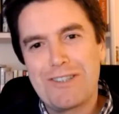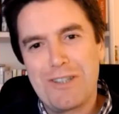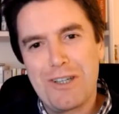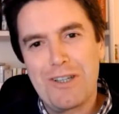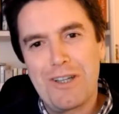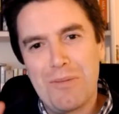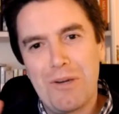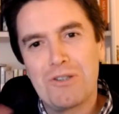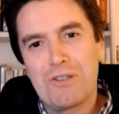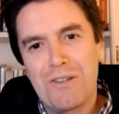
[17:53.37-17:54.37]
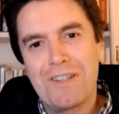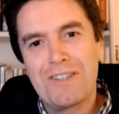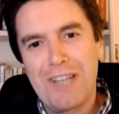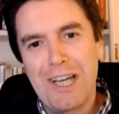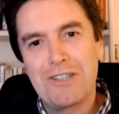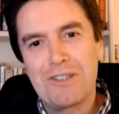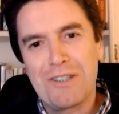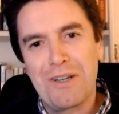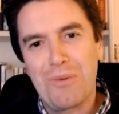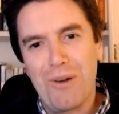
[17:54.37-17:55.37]
the emotional
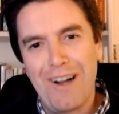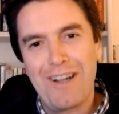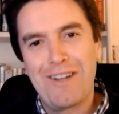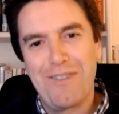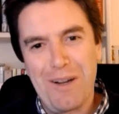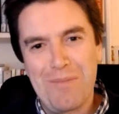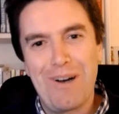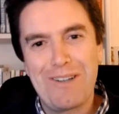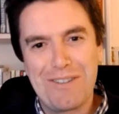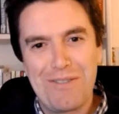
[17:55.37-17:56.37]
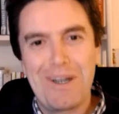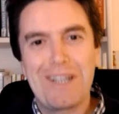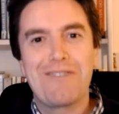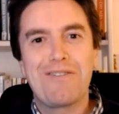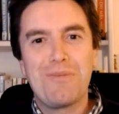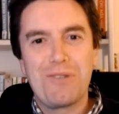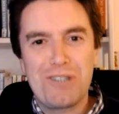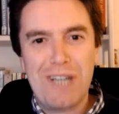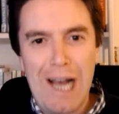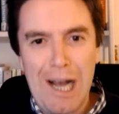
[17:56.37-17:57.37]
contagion can work in a very positive way. That if you're
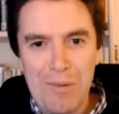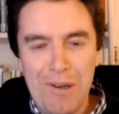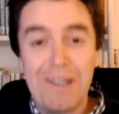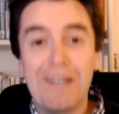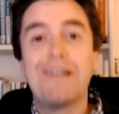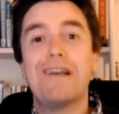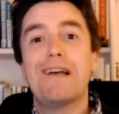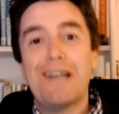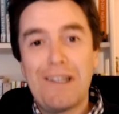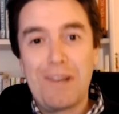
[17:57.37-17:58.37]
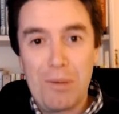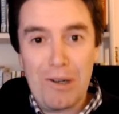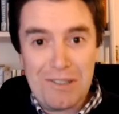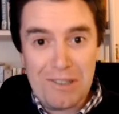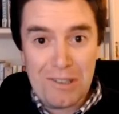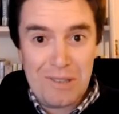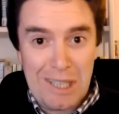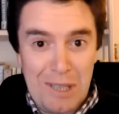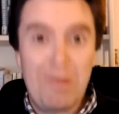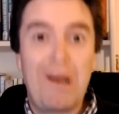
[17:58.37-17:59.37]
much calmer, then the person who's
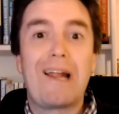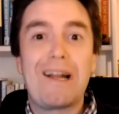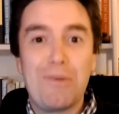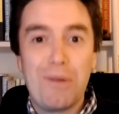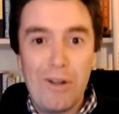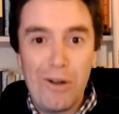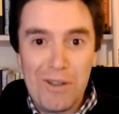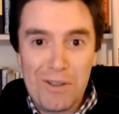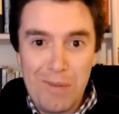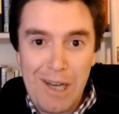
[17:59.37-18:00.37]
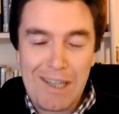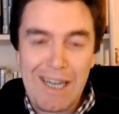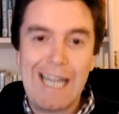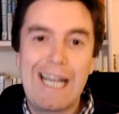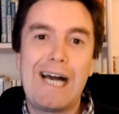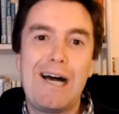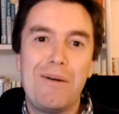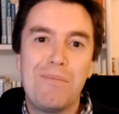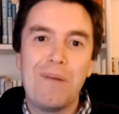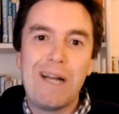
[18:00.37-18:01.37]
in the panic will automatically
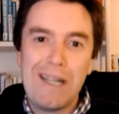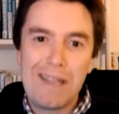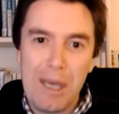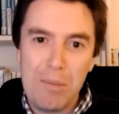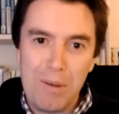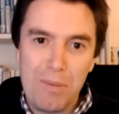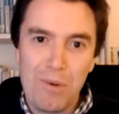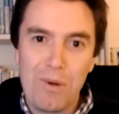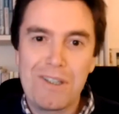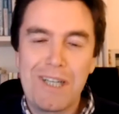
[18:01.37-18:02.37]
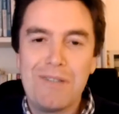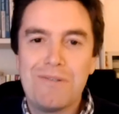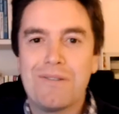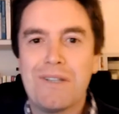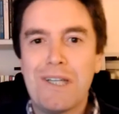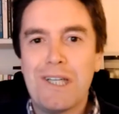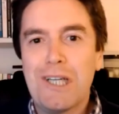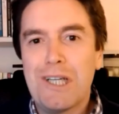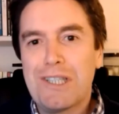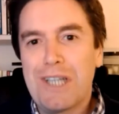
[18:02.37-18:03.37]
calm that bit more down
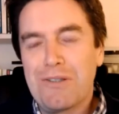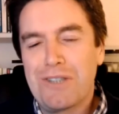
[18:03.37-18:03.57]
to